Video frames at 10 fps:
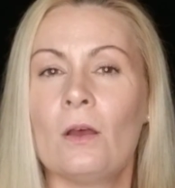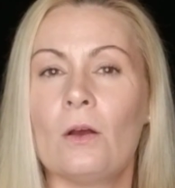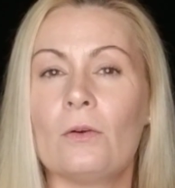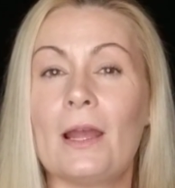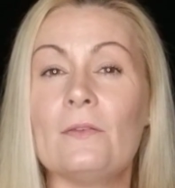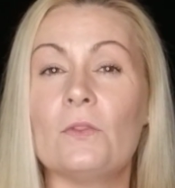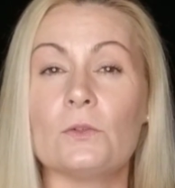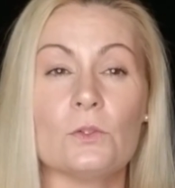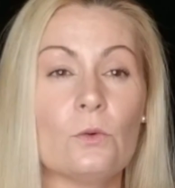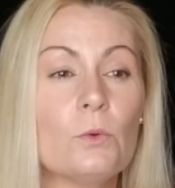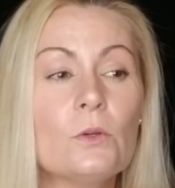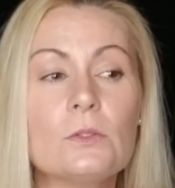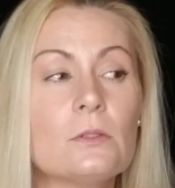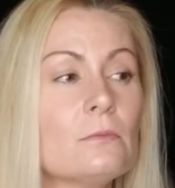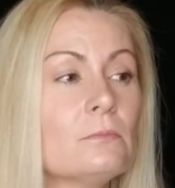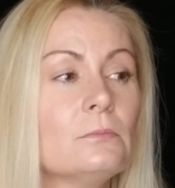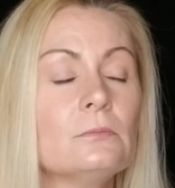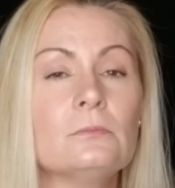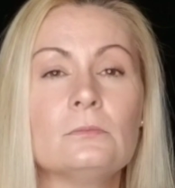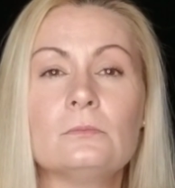All right, those are the rules.
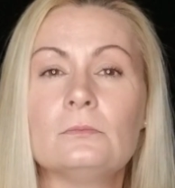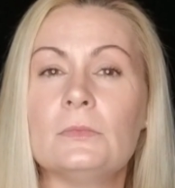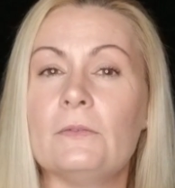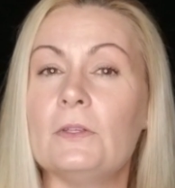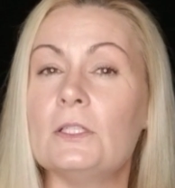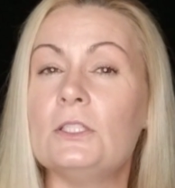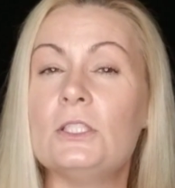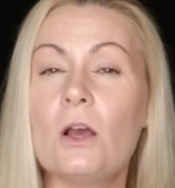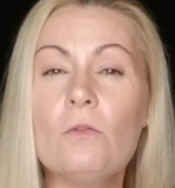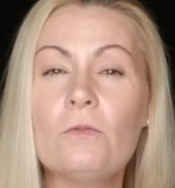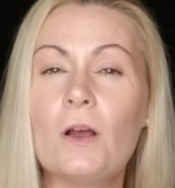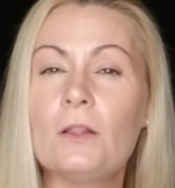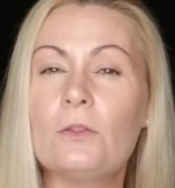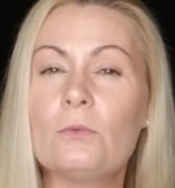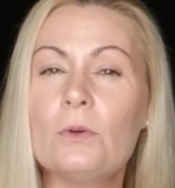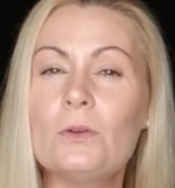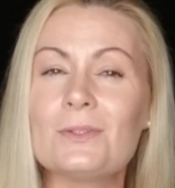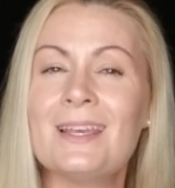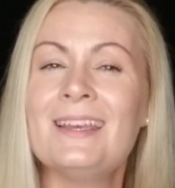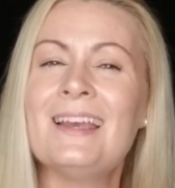If you don't follow the
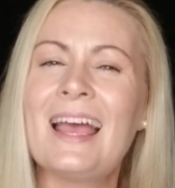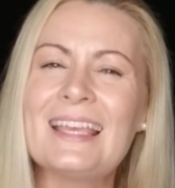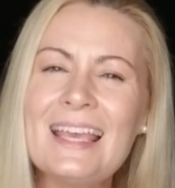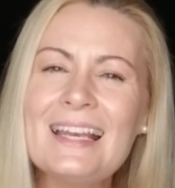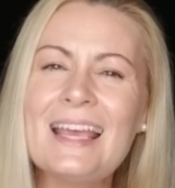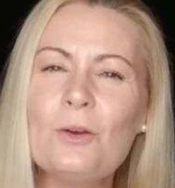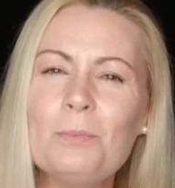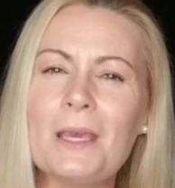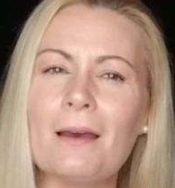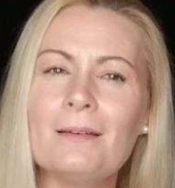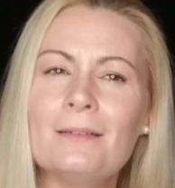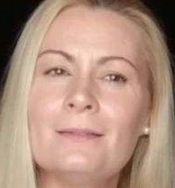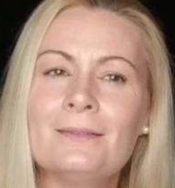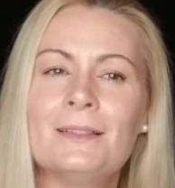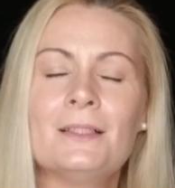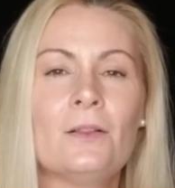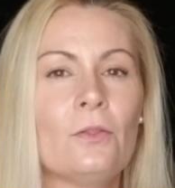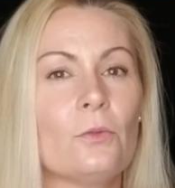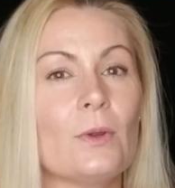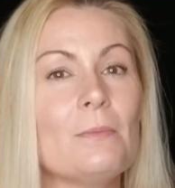rules, I can't help you.
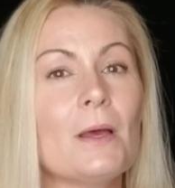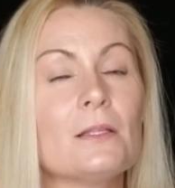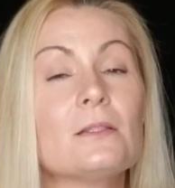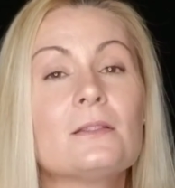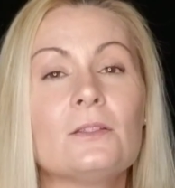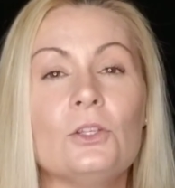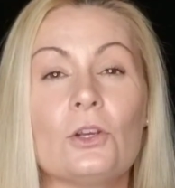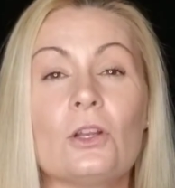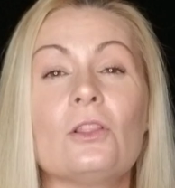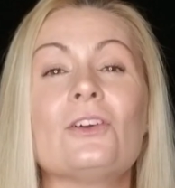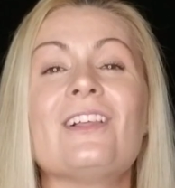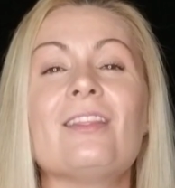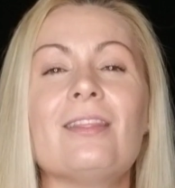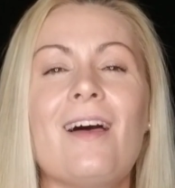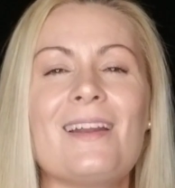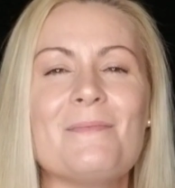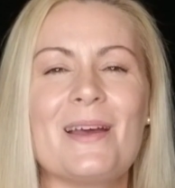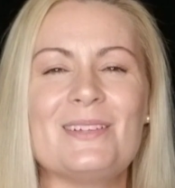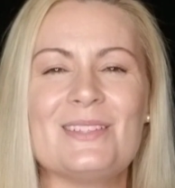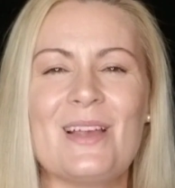3 months, you're going to learn a lot
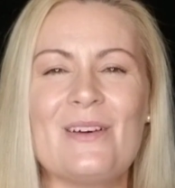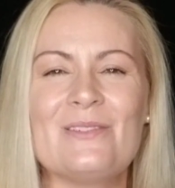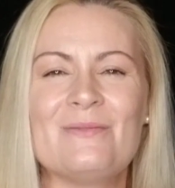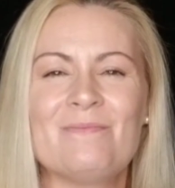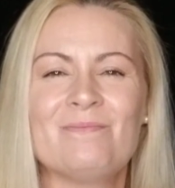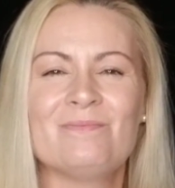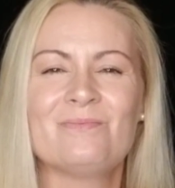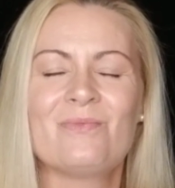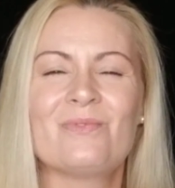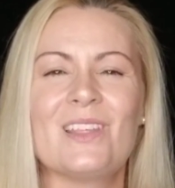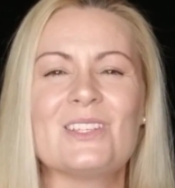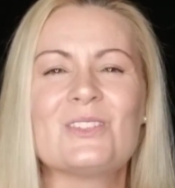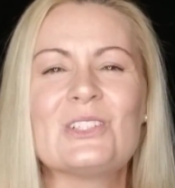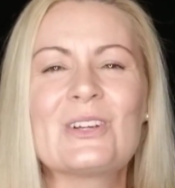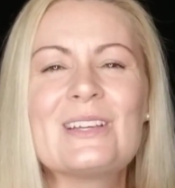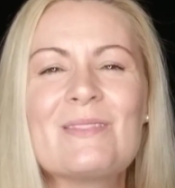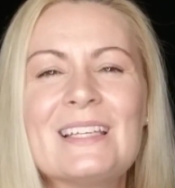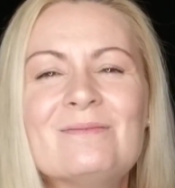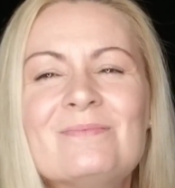about yourself. Thanks for joining me.